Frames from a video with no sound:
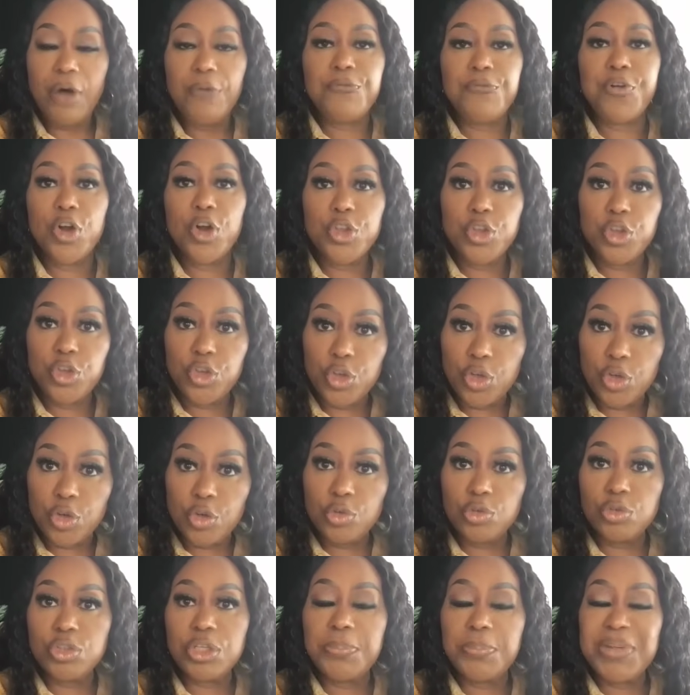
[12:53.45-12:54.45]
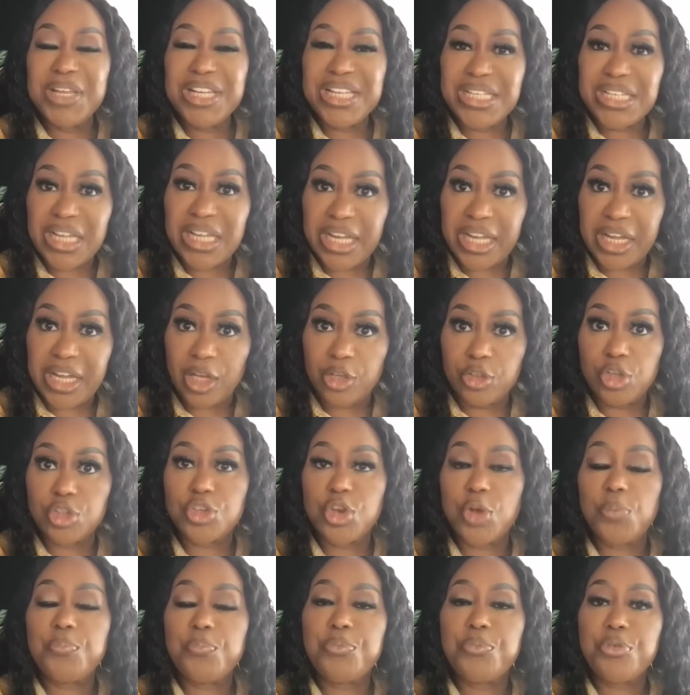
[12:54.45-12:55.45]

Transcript: for you to begin to